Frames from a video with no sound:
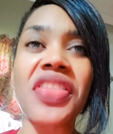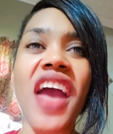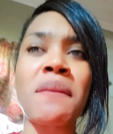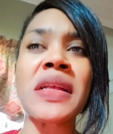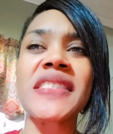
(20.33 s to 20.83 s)
They
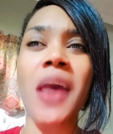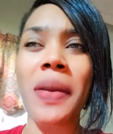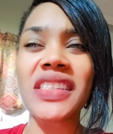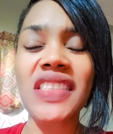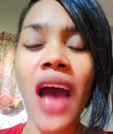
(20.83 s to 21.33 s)
have been
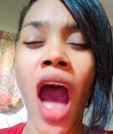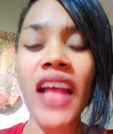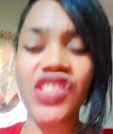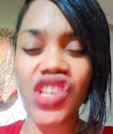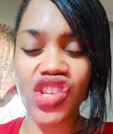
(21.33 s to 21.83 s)

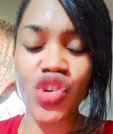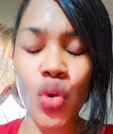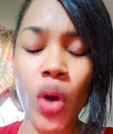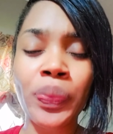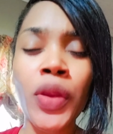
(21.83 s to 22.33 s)
sabotaging
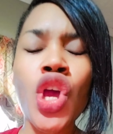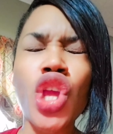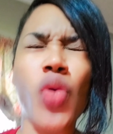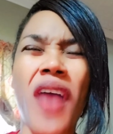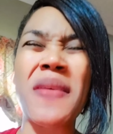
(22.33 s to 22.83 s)
you.
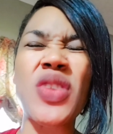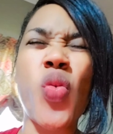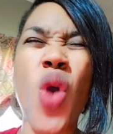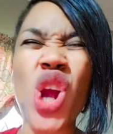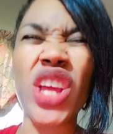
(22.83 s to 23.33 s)
You have
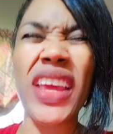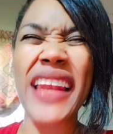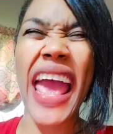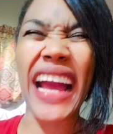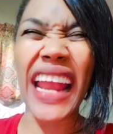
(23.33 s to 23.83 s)
been working
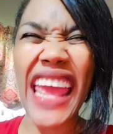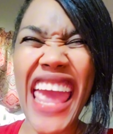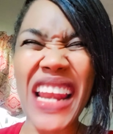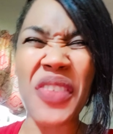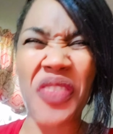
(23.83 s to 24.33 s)
like an
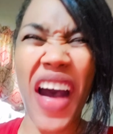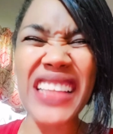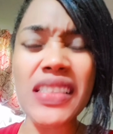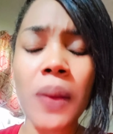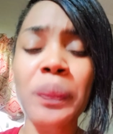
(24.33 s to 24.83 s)

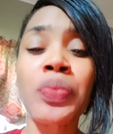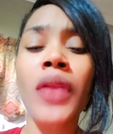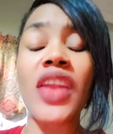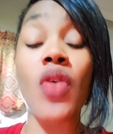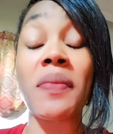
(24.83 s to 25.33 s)
elephant
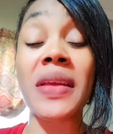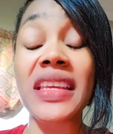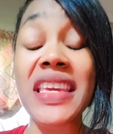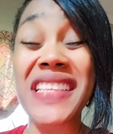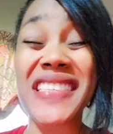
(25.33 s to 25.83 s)
and you have
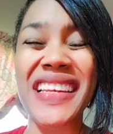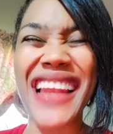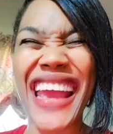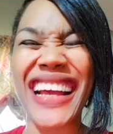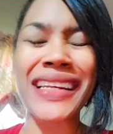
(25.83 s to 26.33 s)
been eating
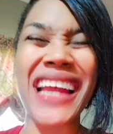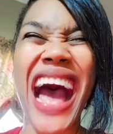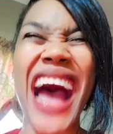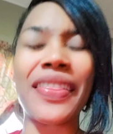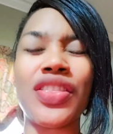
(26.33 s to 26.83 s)
like an
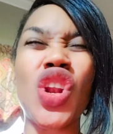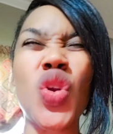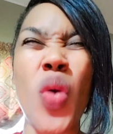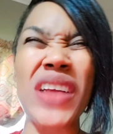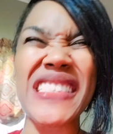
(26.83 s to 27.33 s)
ant. The
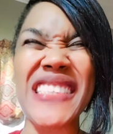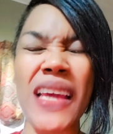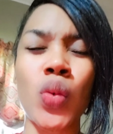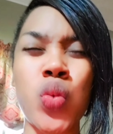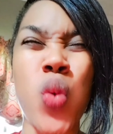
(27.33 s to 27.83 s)
Lord
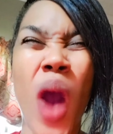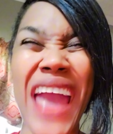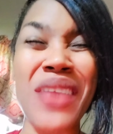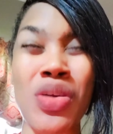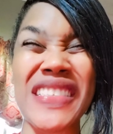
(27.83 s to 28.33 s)
said,
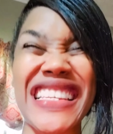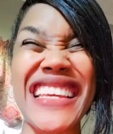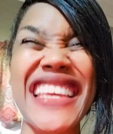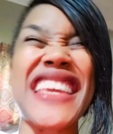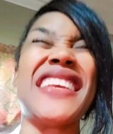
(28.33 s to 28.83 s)
why must the
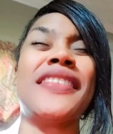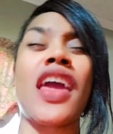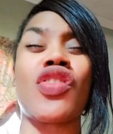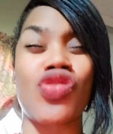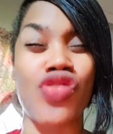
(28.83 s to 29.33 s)

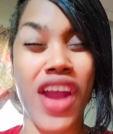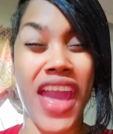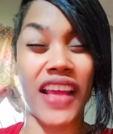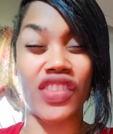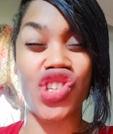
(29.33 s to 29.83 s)
heathen
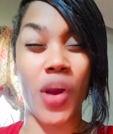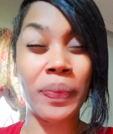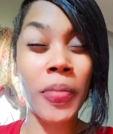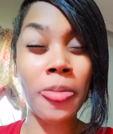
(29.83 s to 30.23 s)
rage?